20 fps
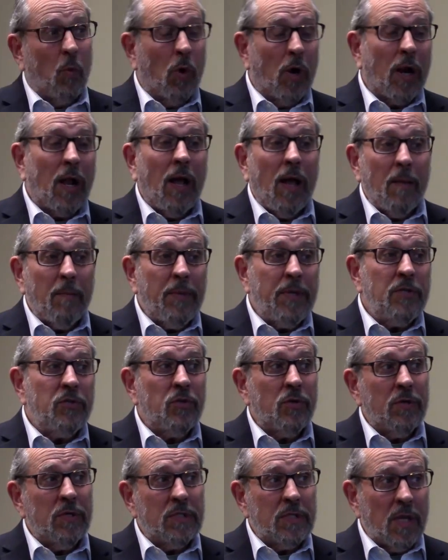work comp
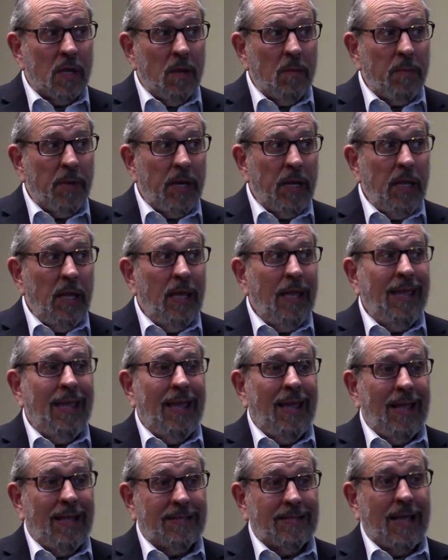insurance company
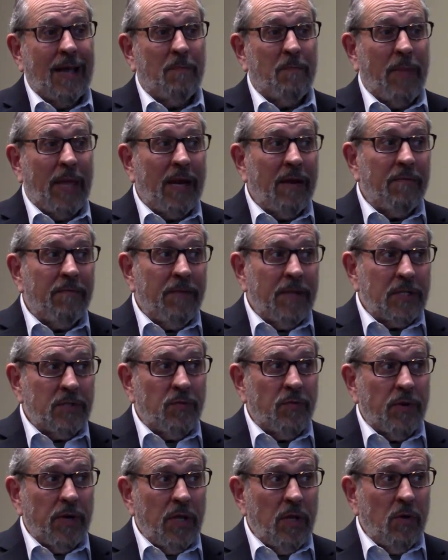has got benefits
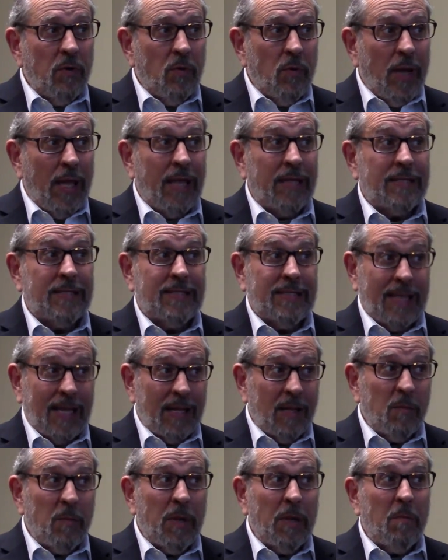for you and
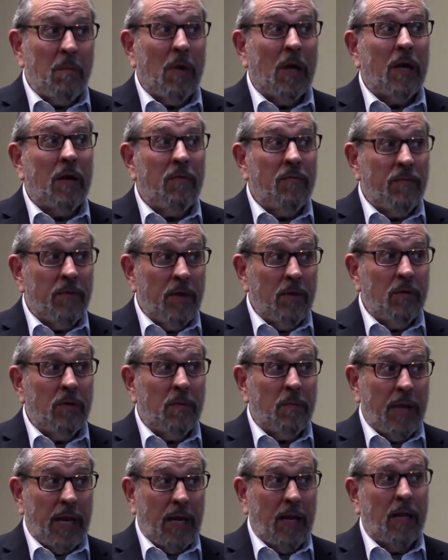settlement money for you
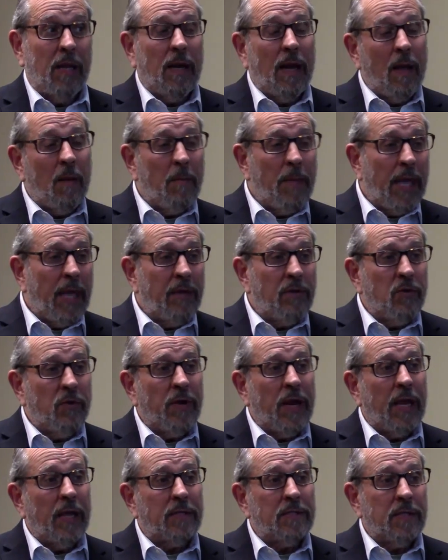depending on how bad your
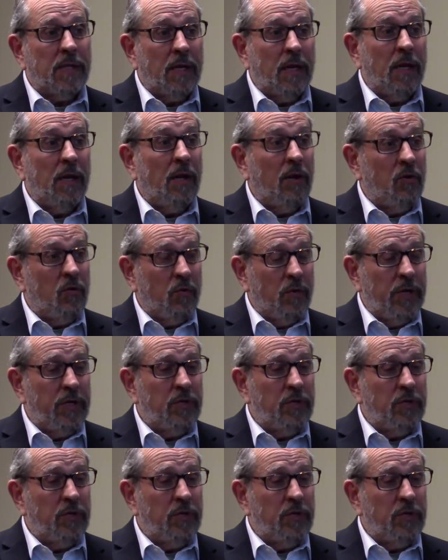accident and your